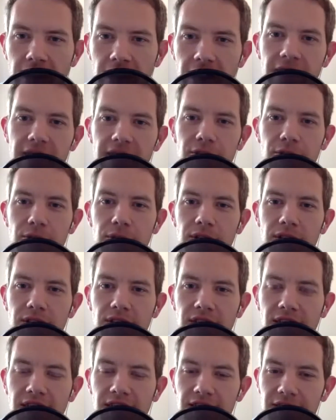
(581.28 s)
do it is
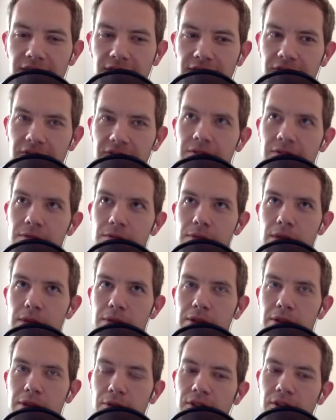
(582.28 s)
kind of,
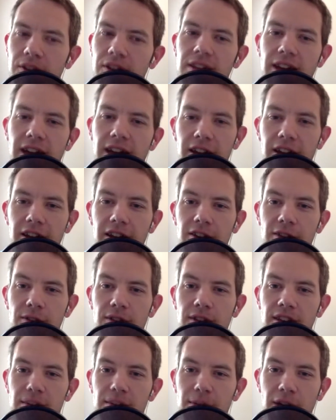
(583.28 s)
maybe you sit down and you
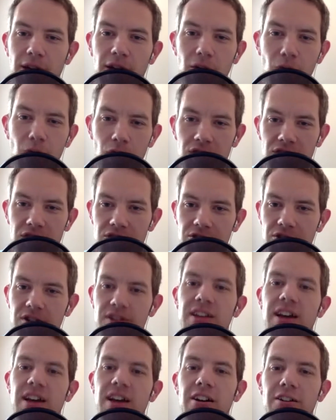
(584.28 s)
think about, what is your
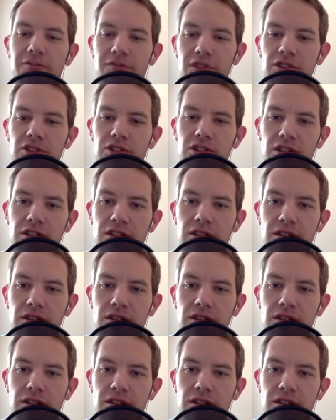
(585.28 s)
entire vision?